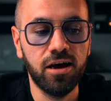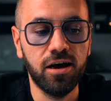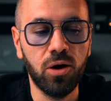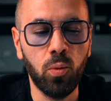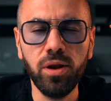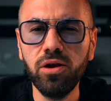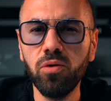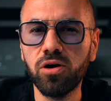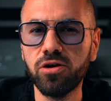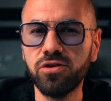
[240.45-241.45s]
a window
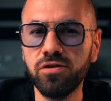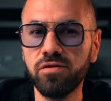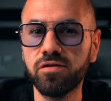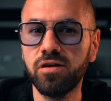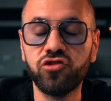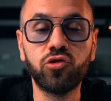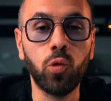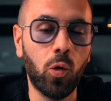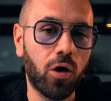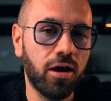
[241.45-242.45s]
curtains
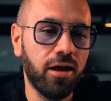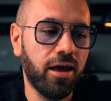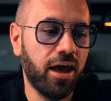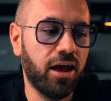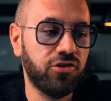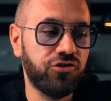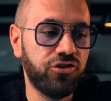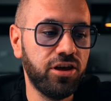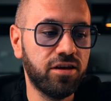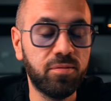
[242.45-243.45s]
store and
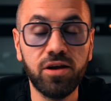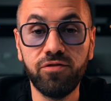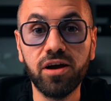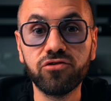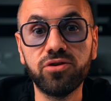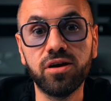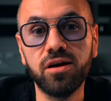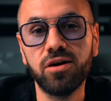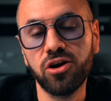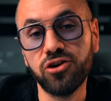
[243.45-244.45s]
she is manufacturing
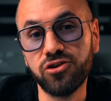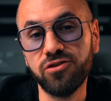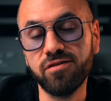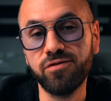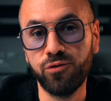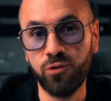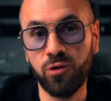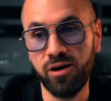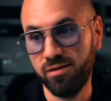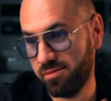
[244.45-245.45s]
curtains
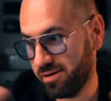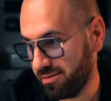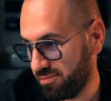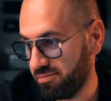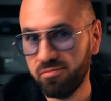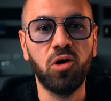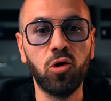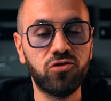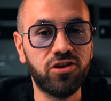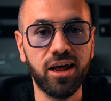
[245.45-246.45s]
for um,
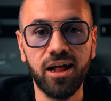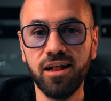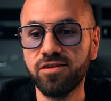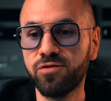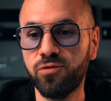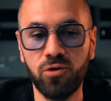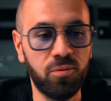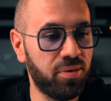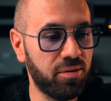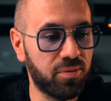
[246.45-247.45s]
hotels, for
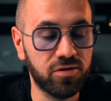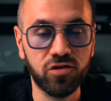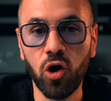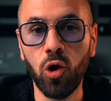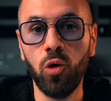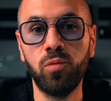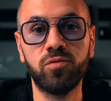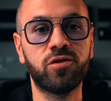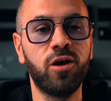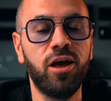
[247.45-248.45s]
people's
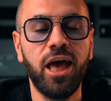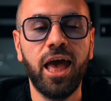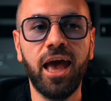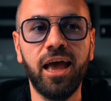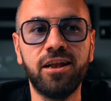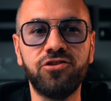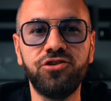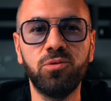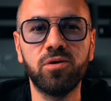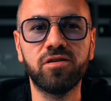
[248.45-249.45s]
homes and
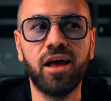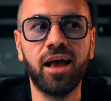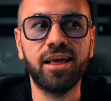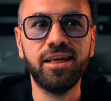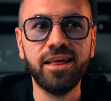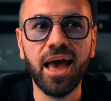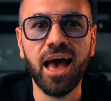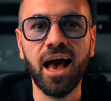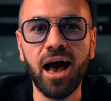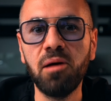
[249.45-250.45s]
she was like,
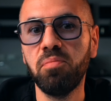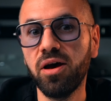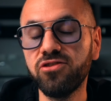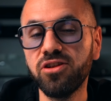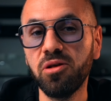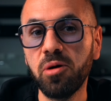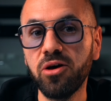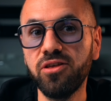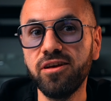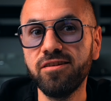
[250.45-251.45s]
yeah, I'm passionate
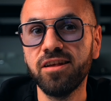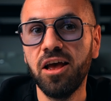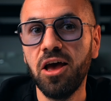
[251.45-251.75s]
about this,